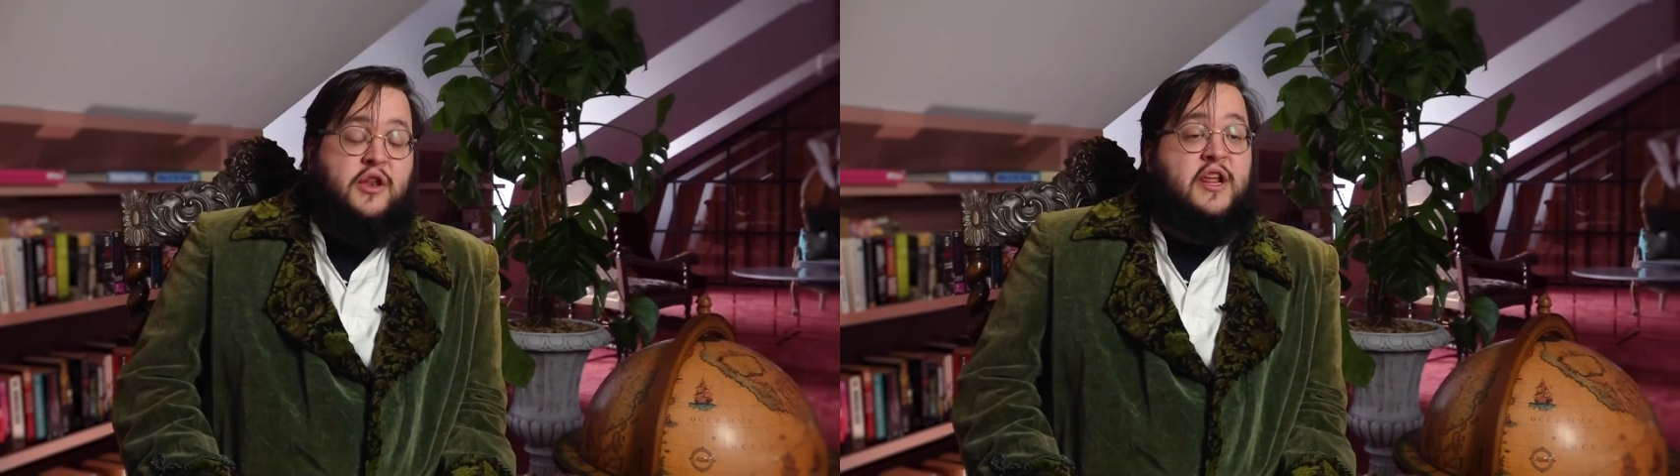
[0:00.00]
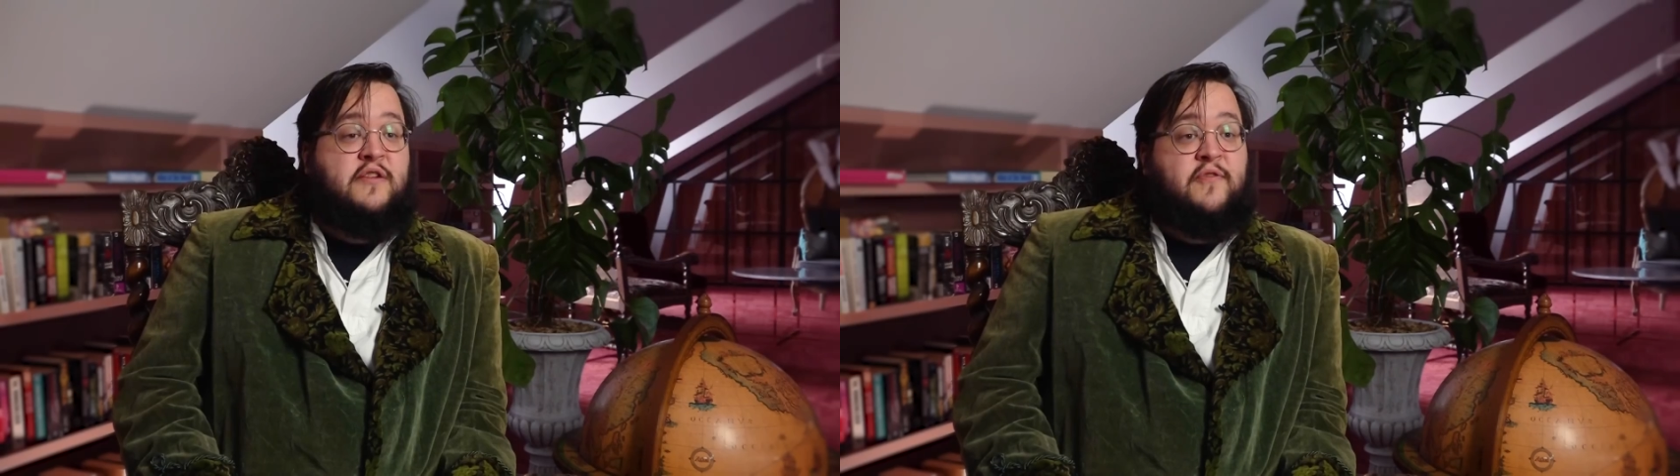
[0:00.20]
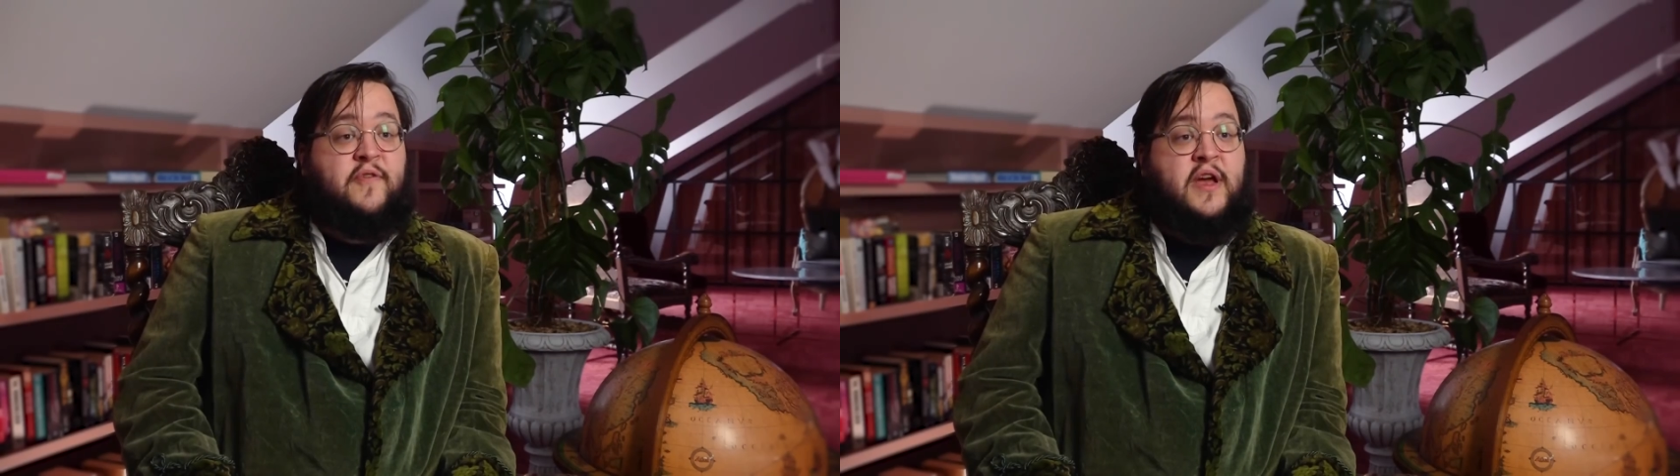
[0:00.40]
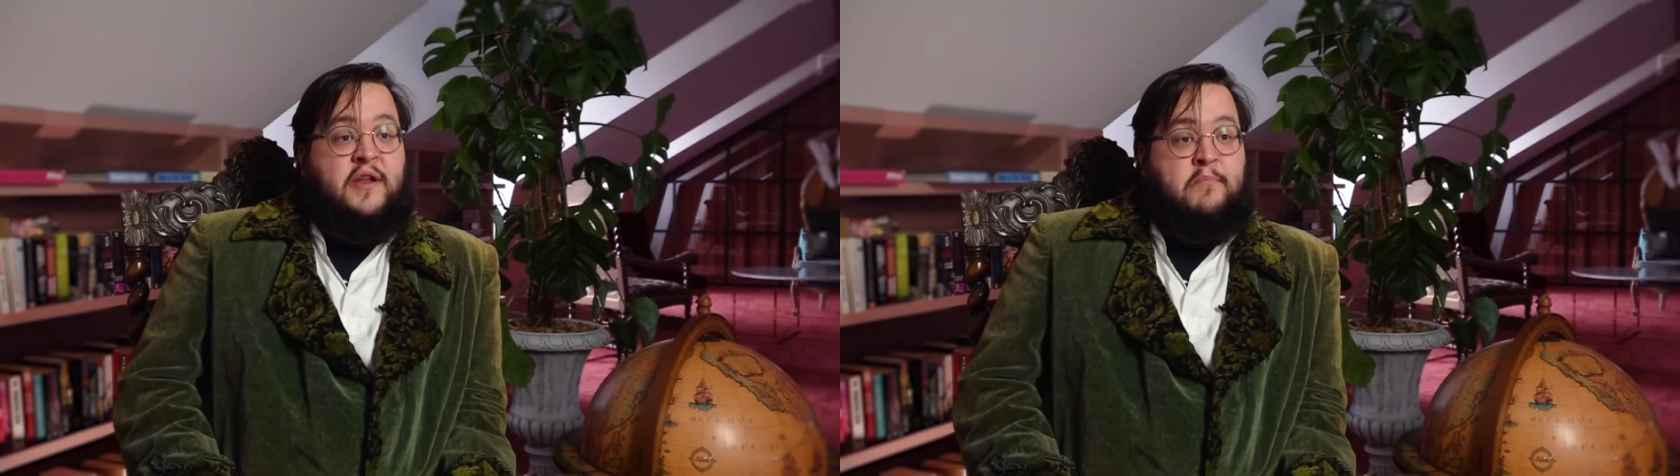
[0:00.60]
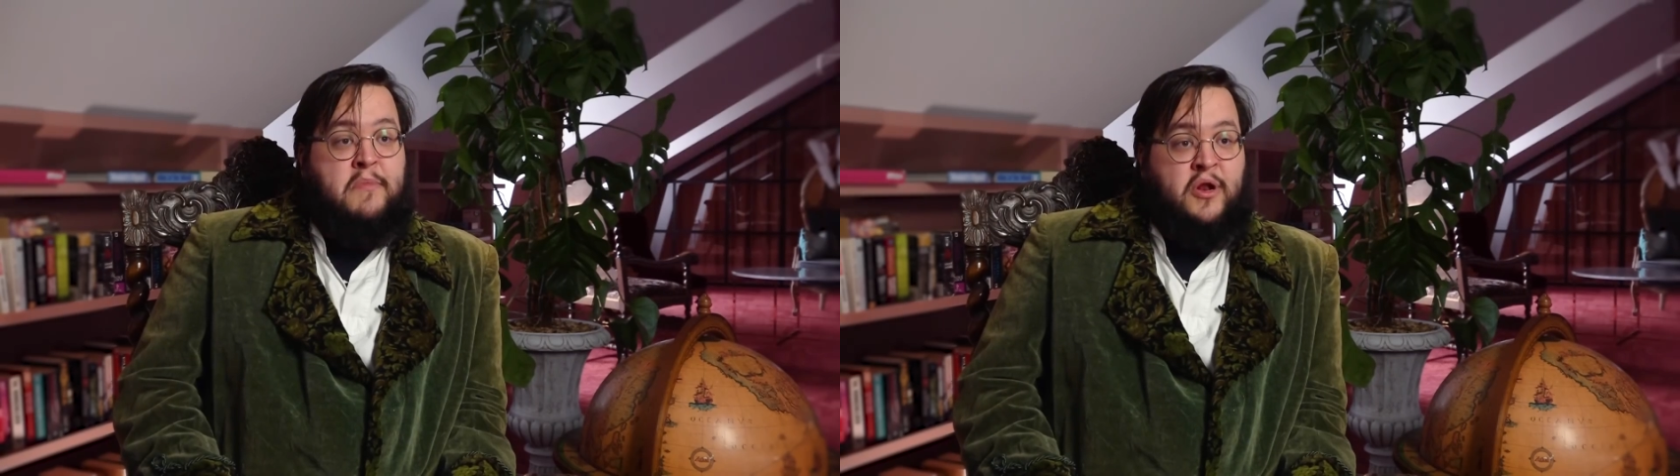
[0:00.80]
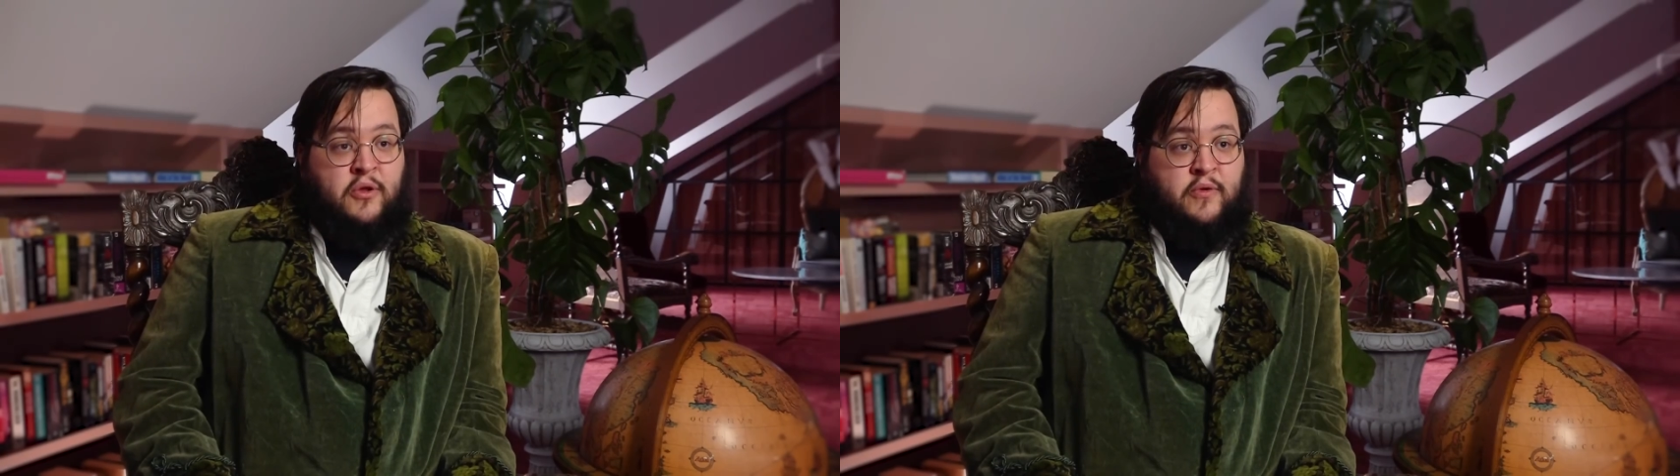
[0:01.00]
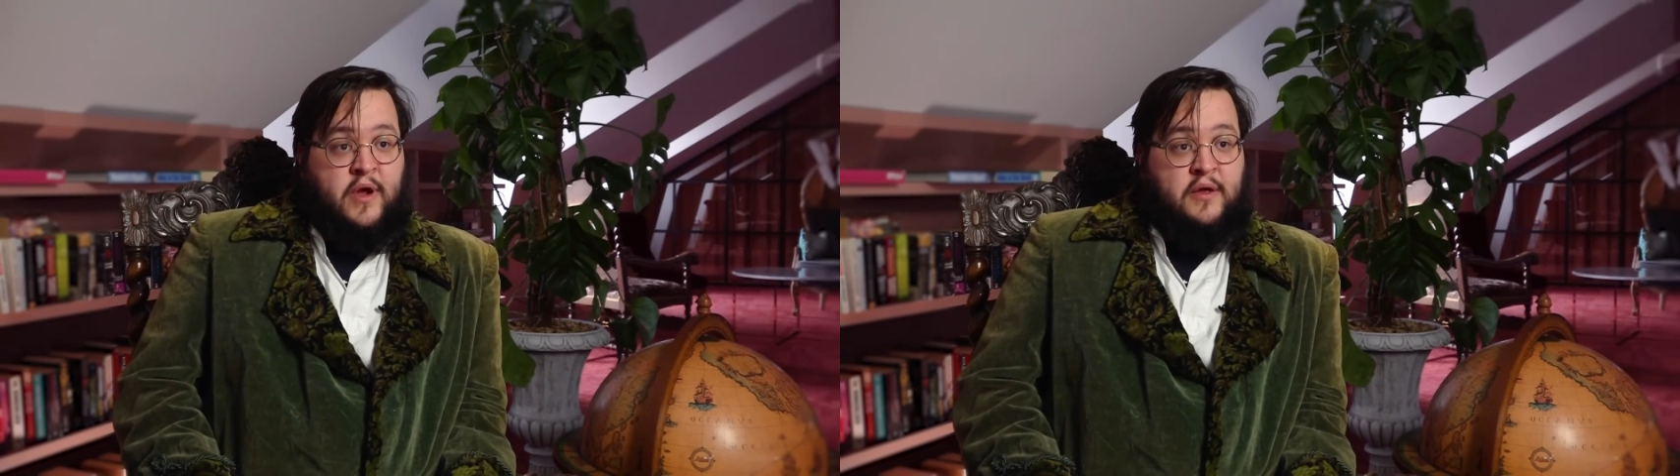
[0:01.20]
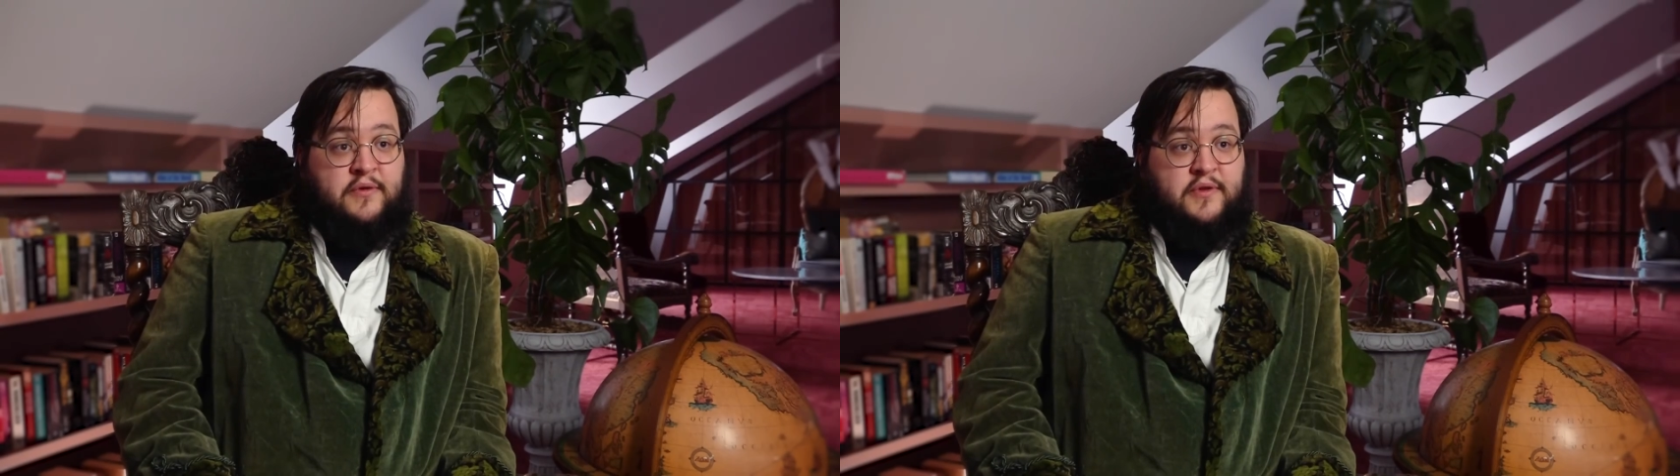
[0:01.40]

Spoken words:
You need to find a middle ground,